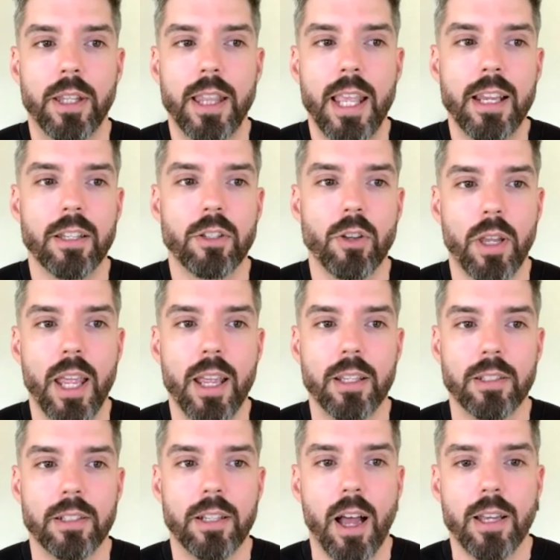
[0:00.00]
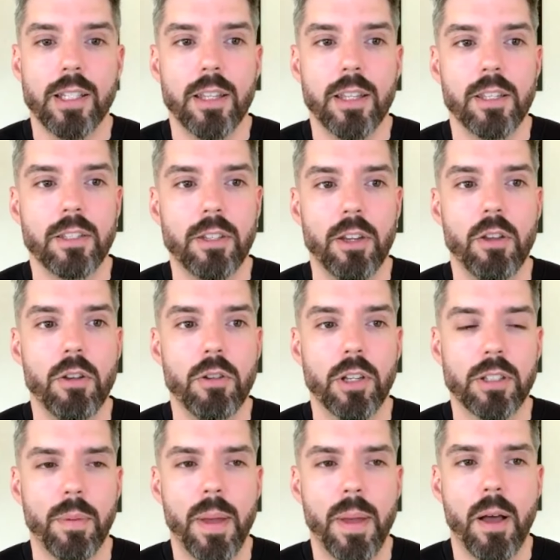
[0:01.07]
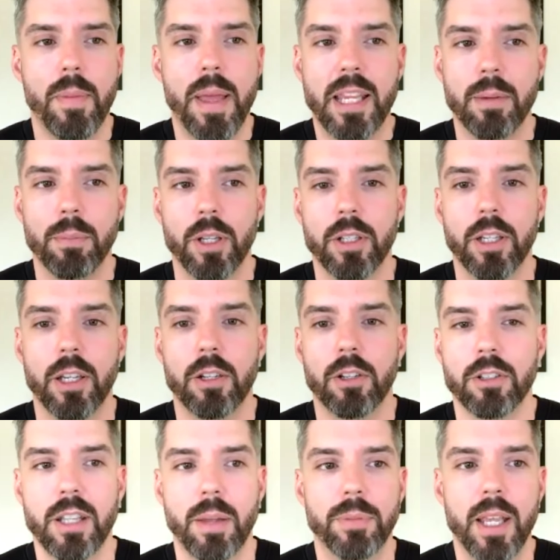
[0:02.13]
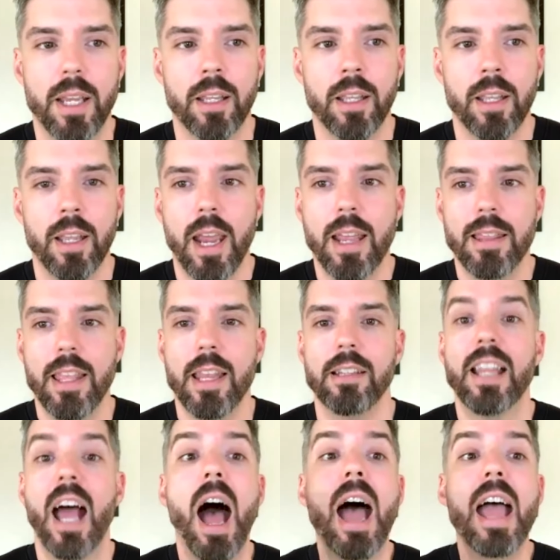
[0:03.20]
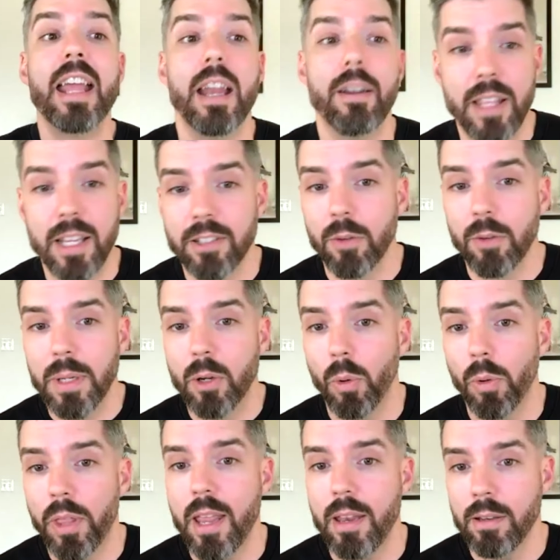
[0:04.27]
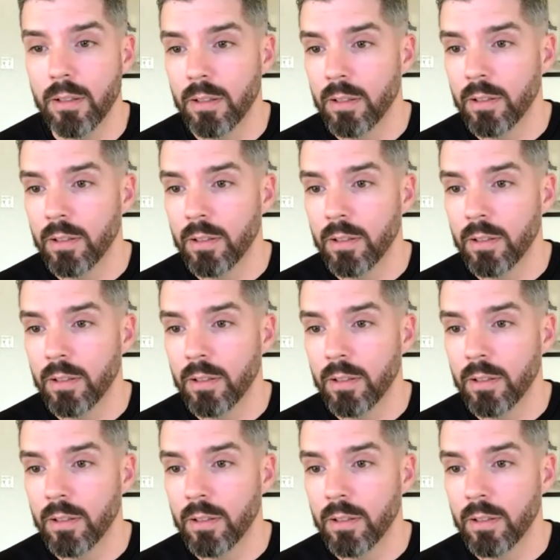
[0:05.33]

think it's okay because God did this to you to somehow make him look good or something, and then die and everything's going to be cool then.